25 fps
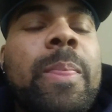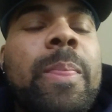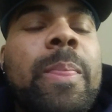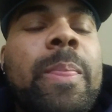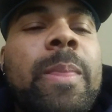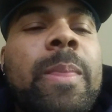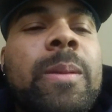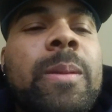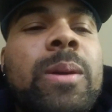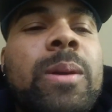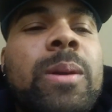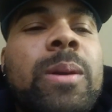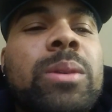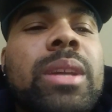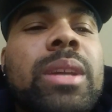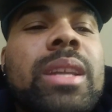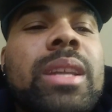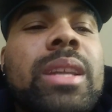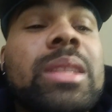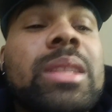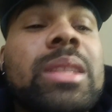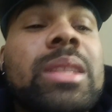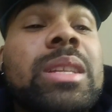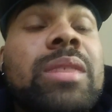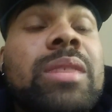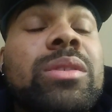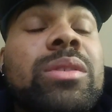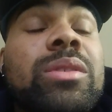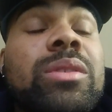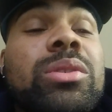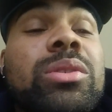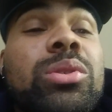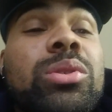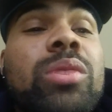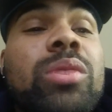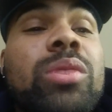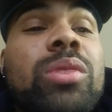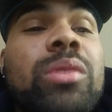You know, the ending of the
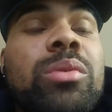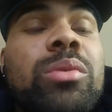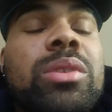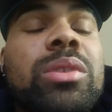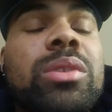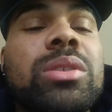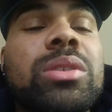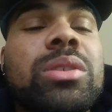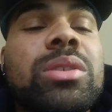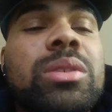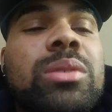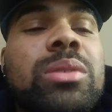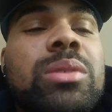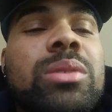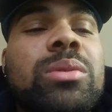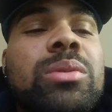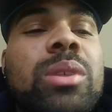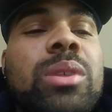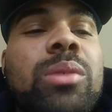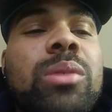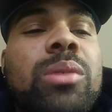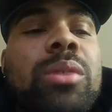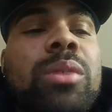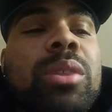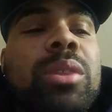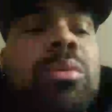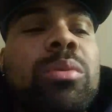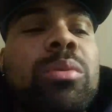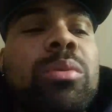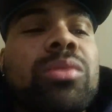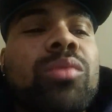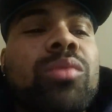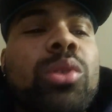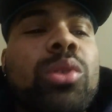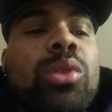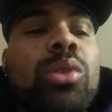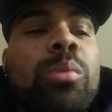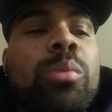story was, you know, it
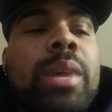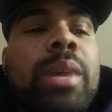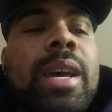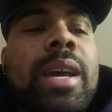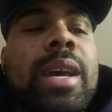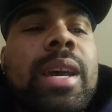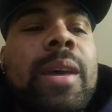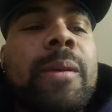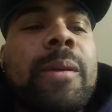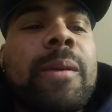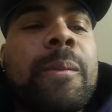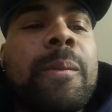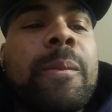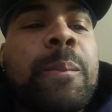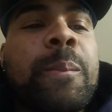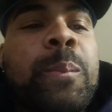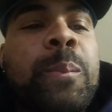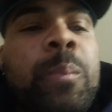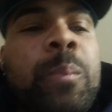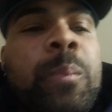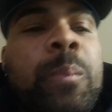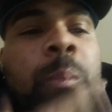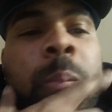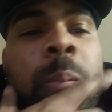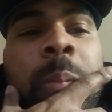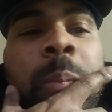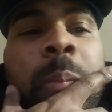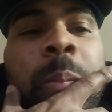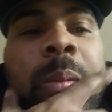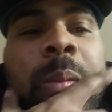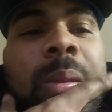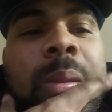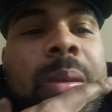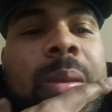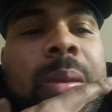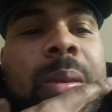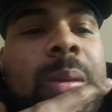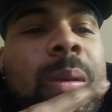was real bad,
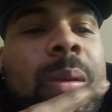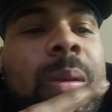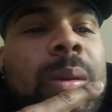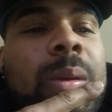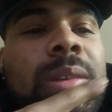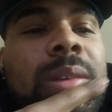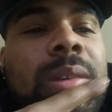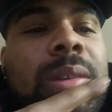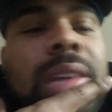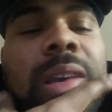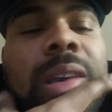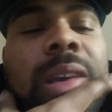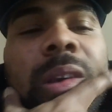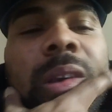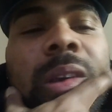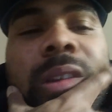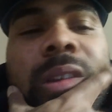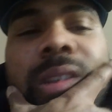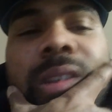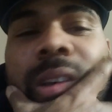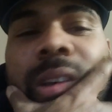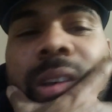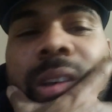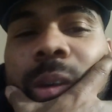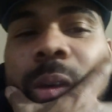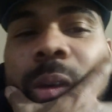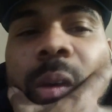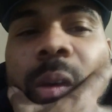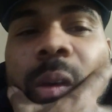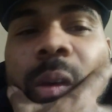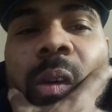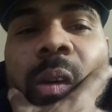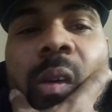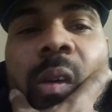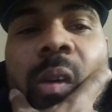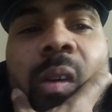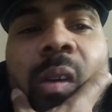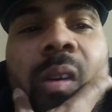you know, to take and see
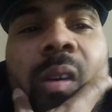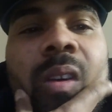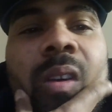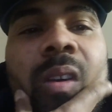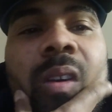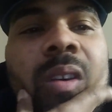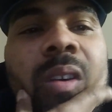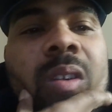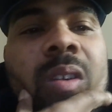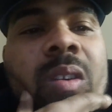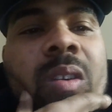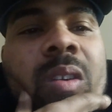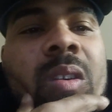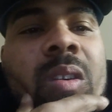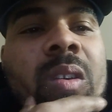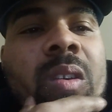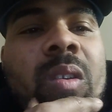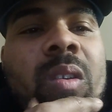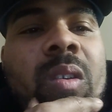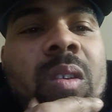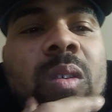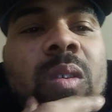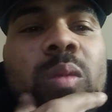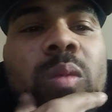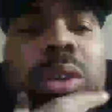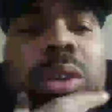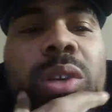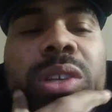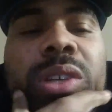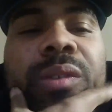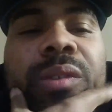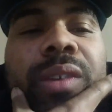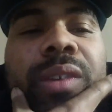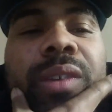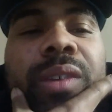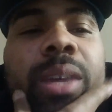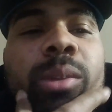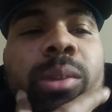what his
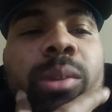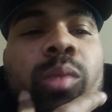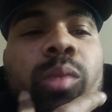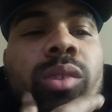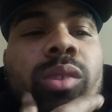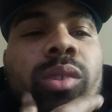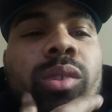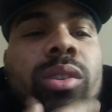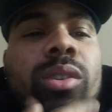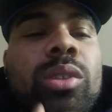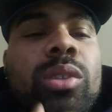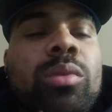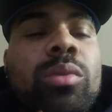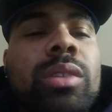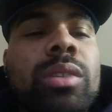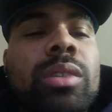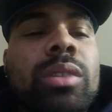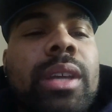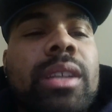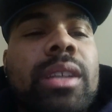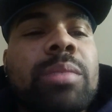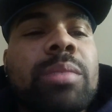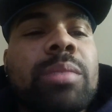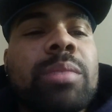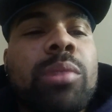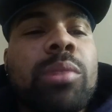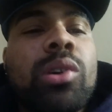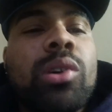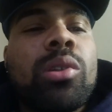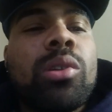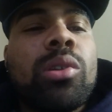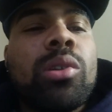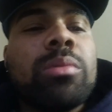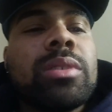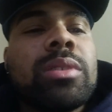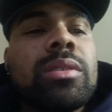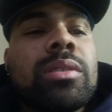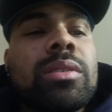family went through and that his
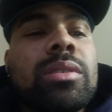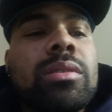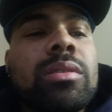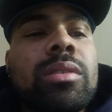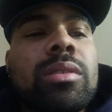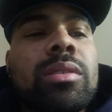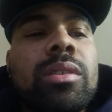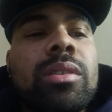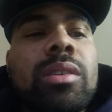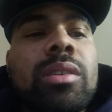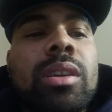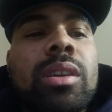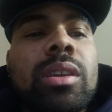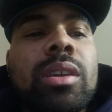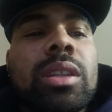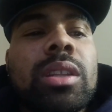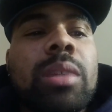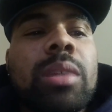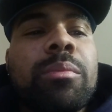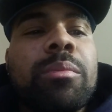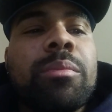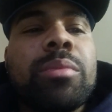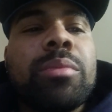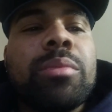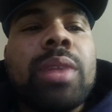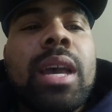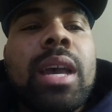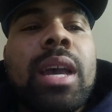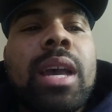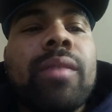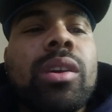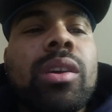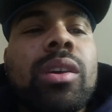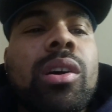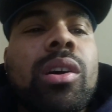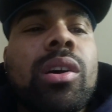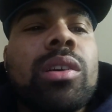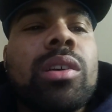moms end up
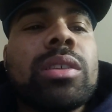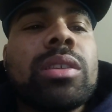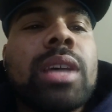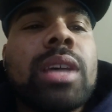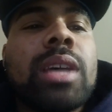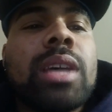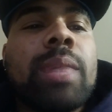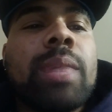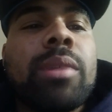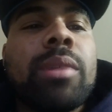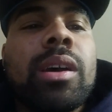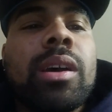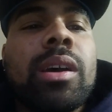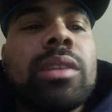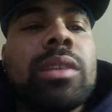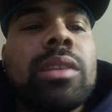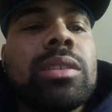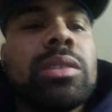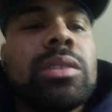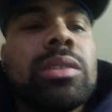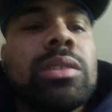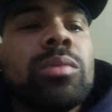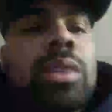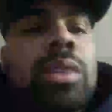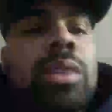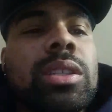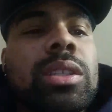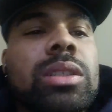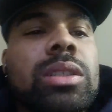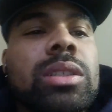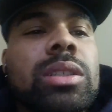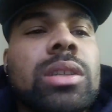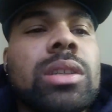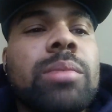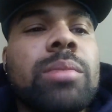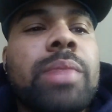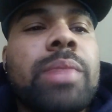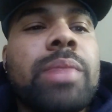having a heart attack behind the
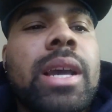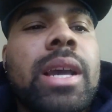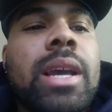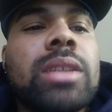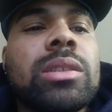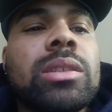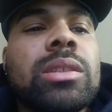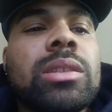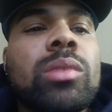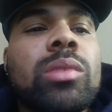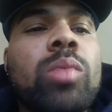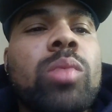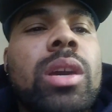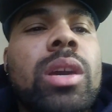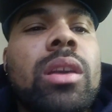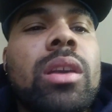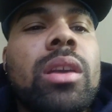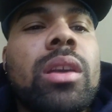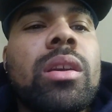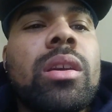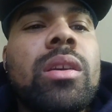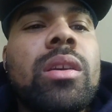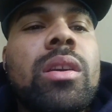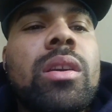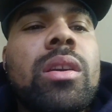situation and passing away.